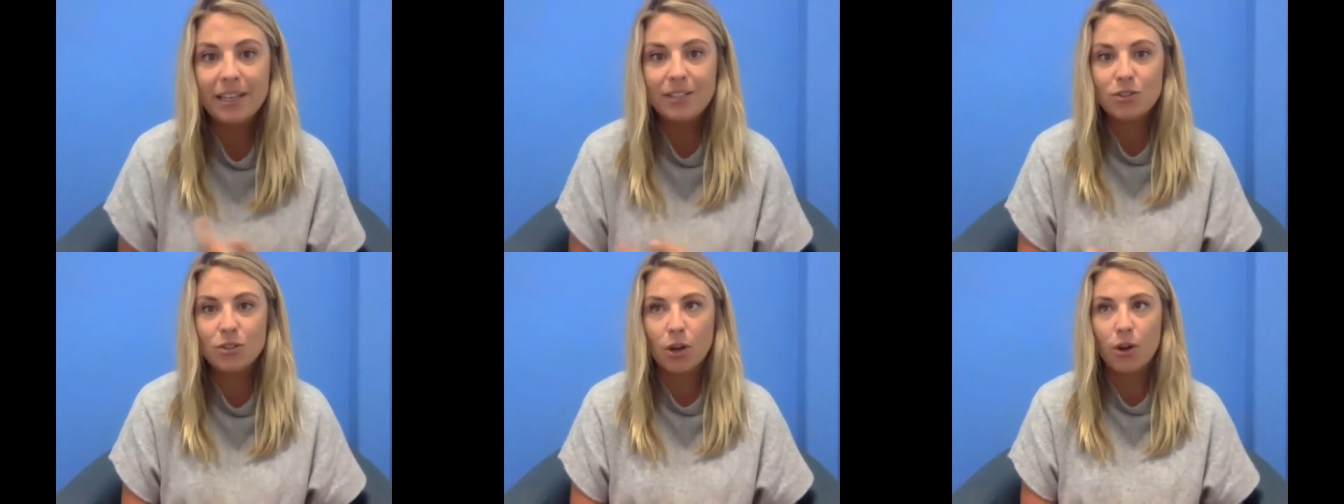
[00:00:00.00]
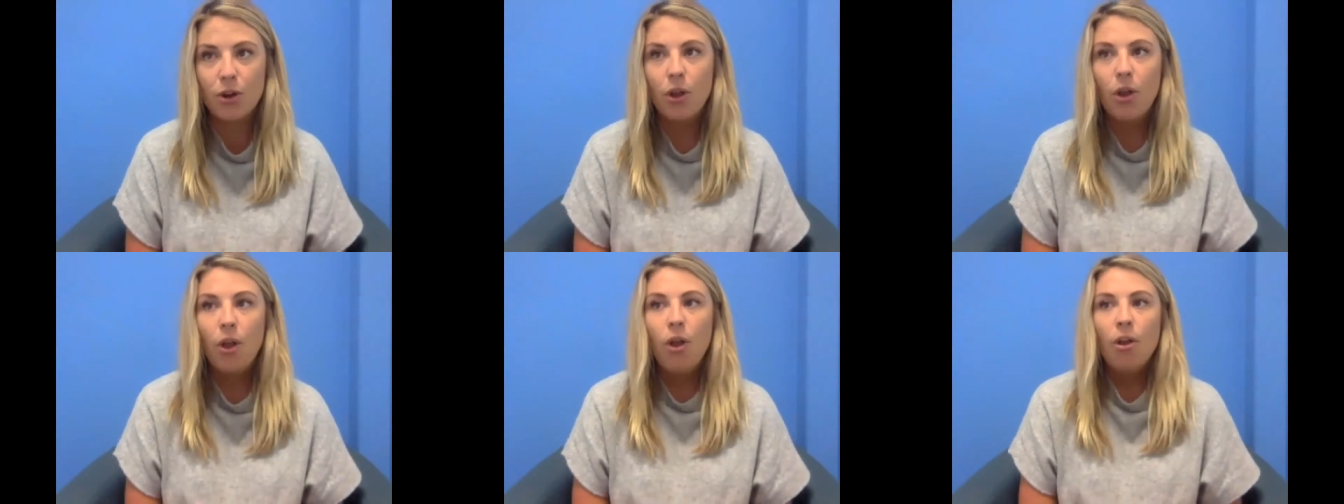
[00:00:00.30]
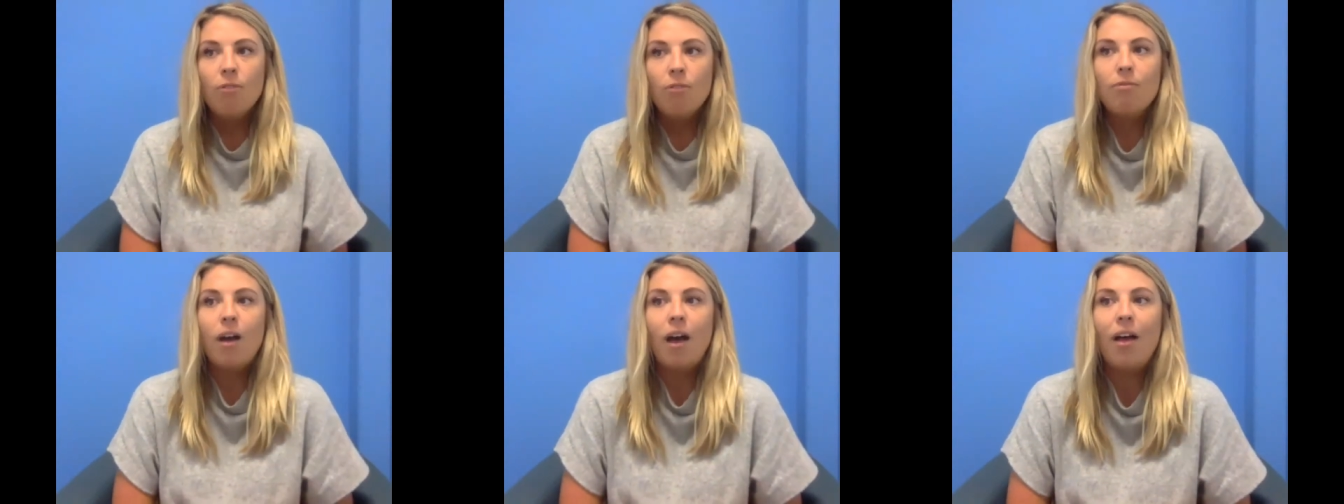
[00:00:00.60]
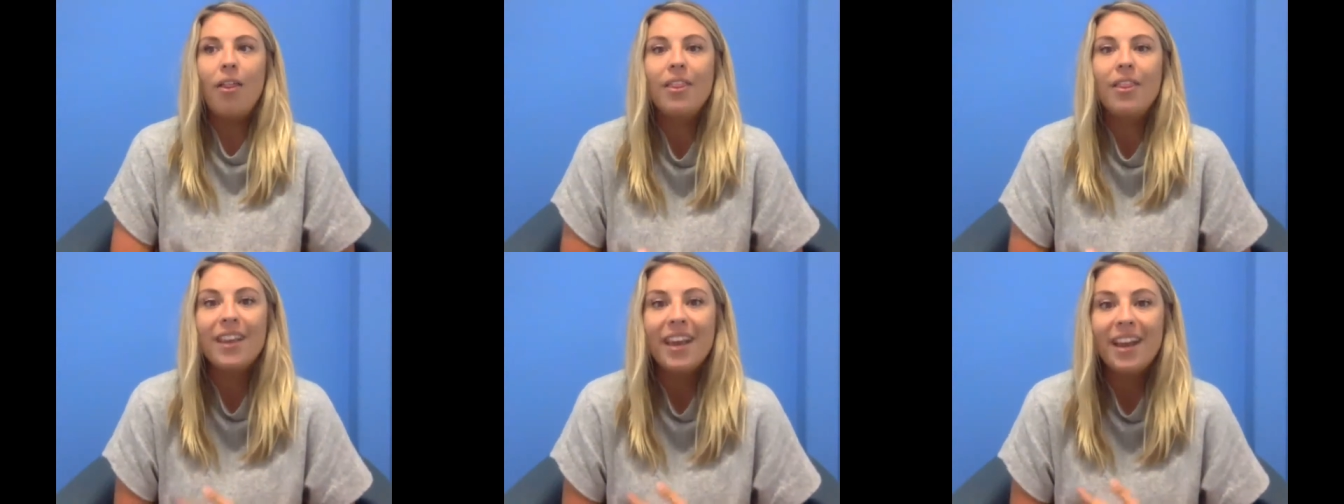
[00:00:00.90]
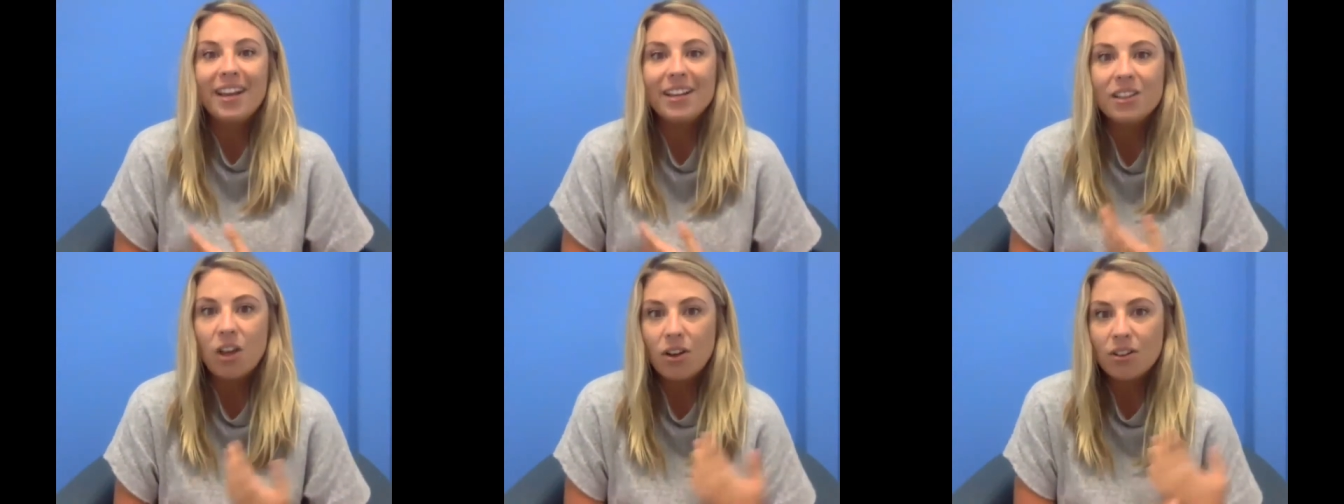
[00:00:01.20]
So rather than
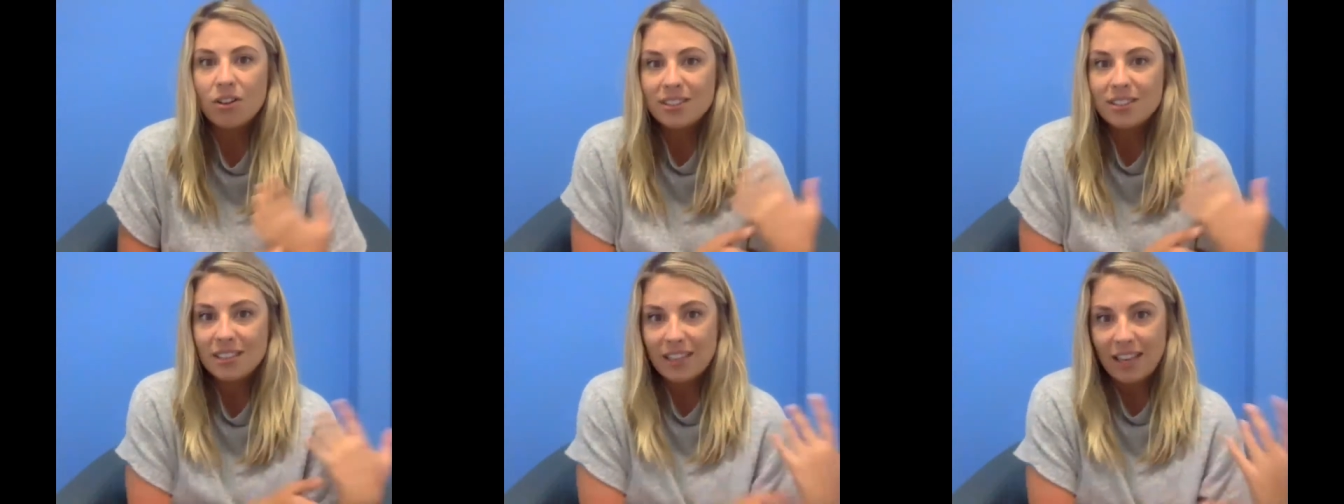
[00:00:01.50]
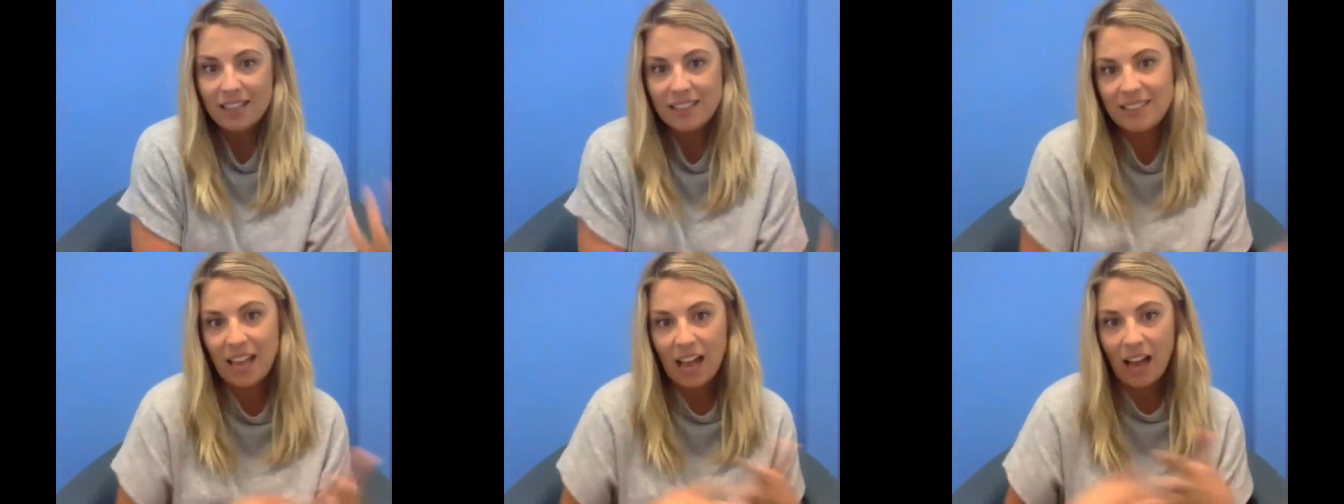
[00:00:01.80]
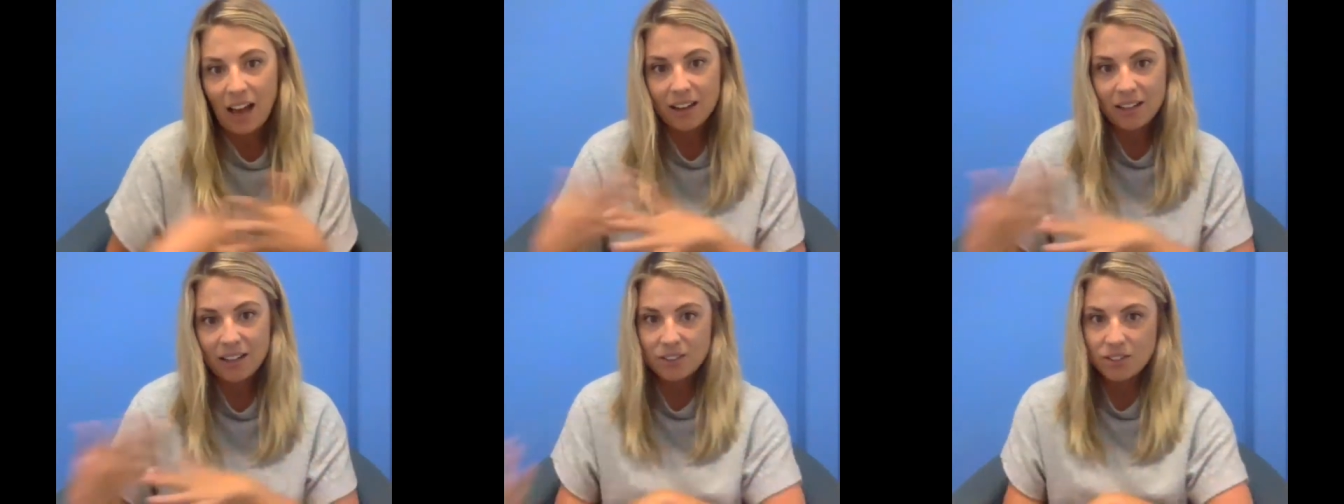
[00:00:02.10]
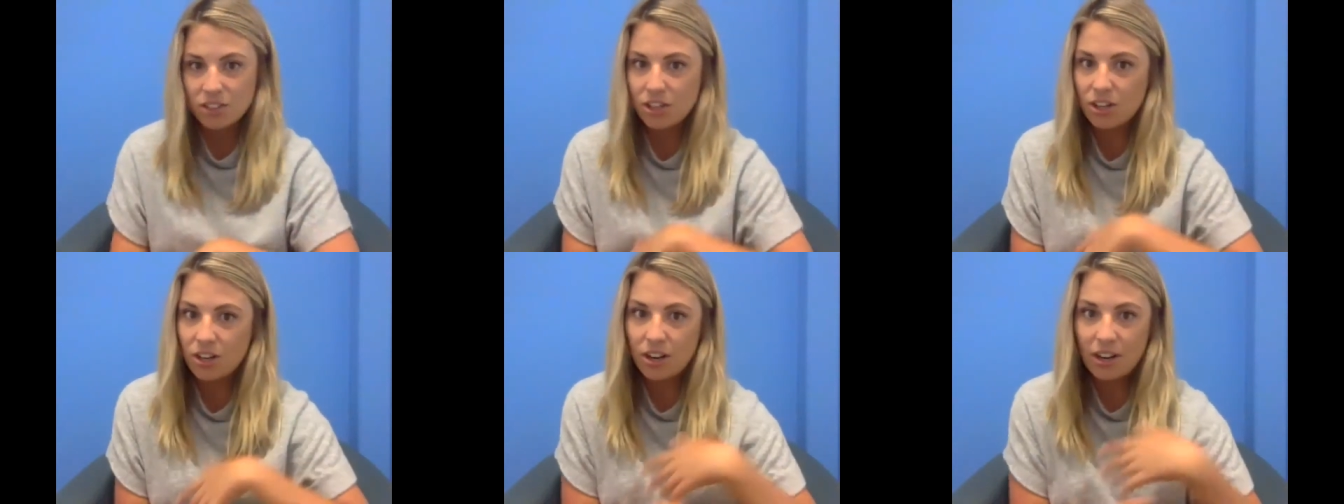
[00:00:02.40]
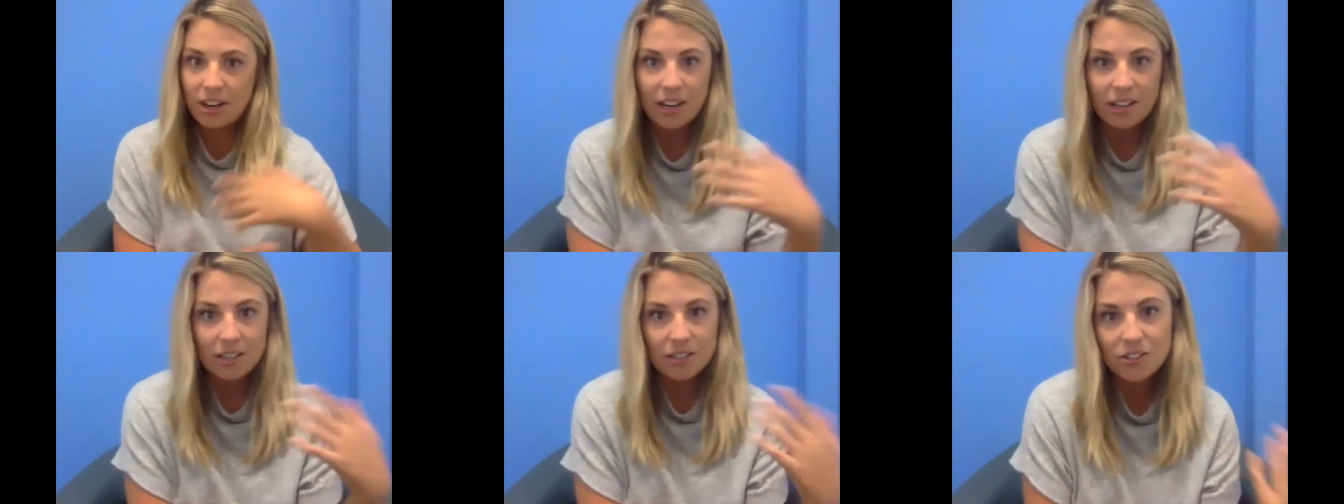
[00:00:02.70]
getting lost in like doubt and
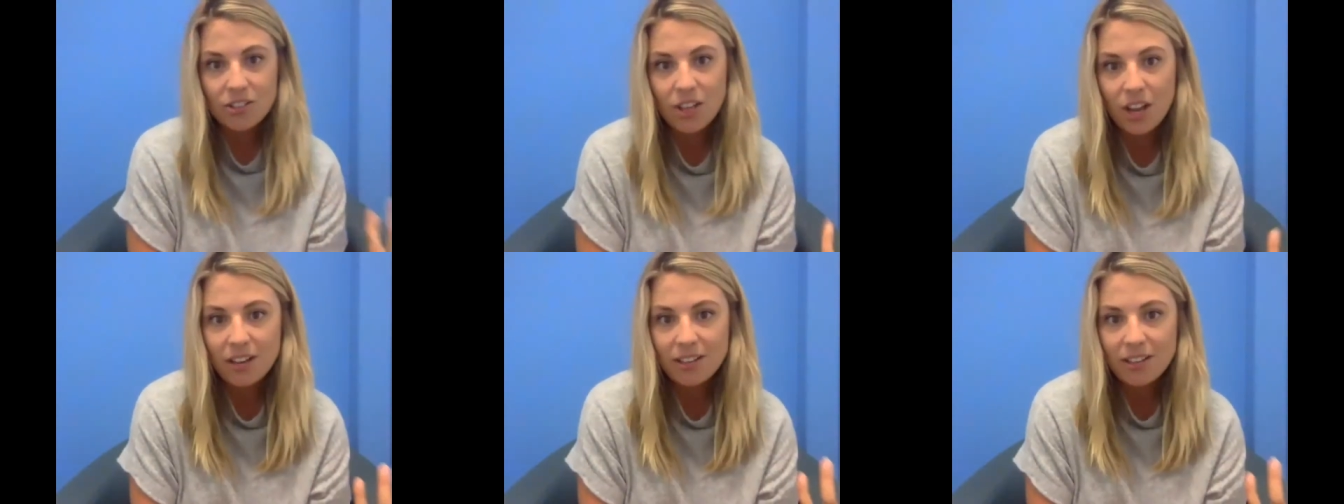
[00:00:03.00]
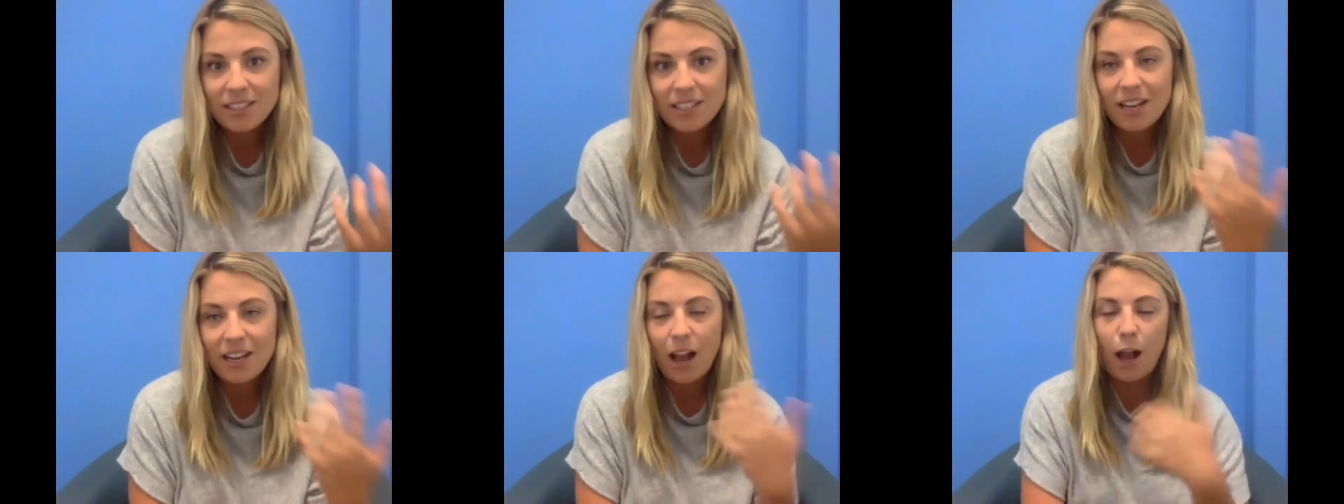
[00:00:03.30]
insecurity uncertainty,